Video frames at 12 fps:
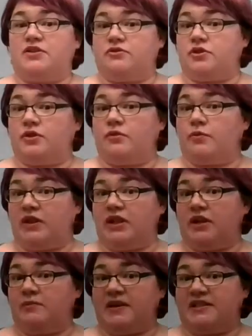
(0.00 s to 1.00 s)
usually really
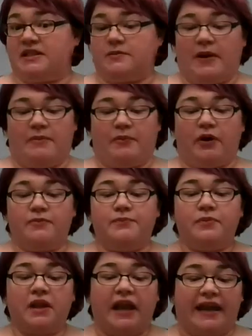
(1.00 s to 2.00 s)
good because it's paper.
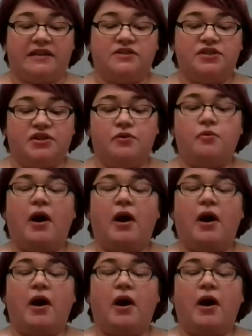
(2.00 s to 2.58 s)
And two,